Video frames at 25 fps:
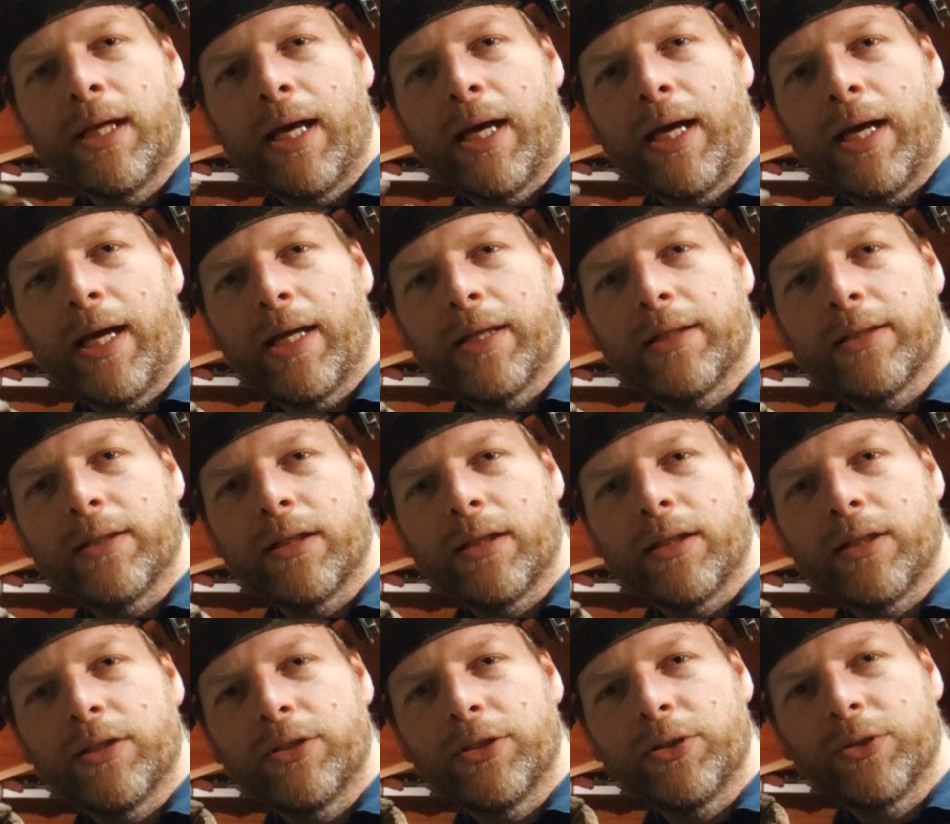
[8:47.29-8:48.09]
and
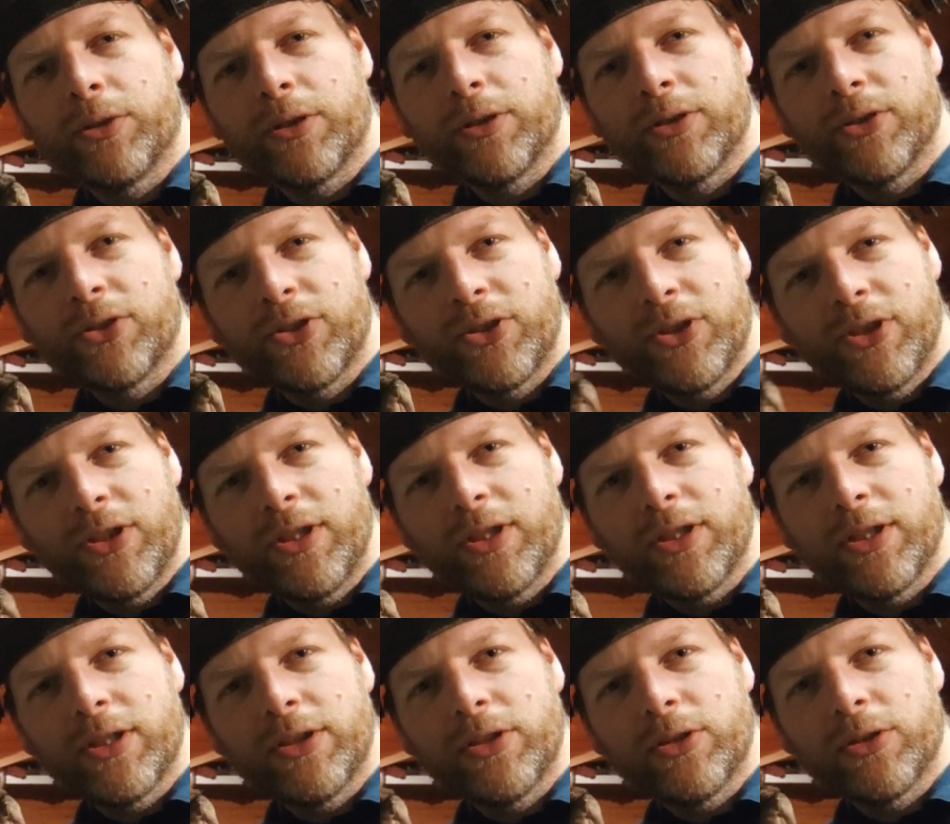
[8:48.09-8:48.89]
you can
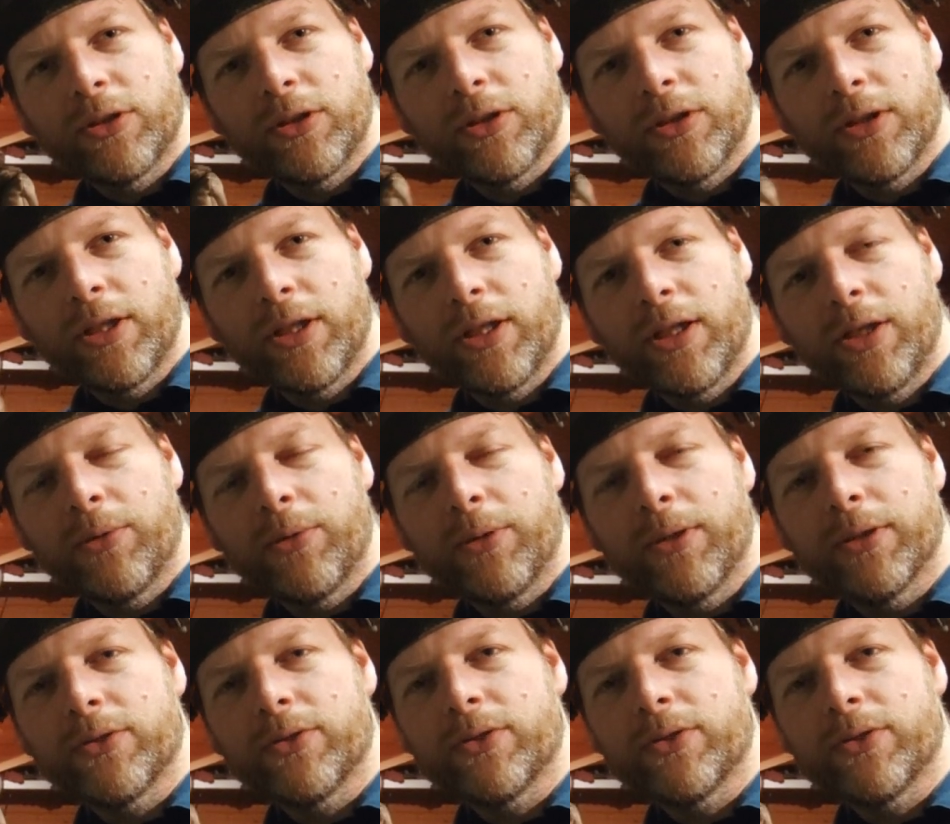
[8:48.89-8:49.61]
see and you can hear it.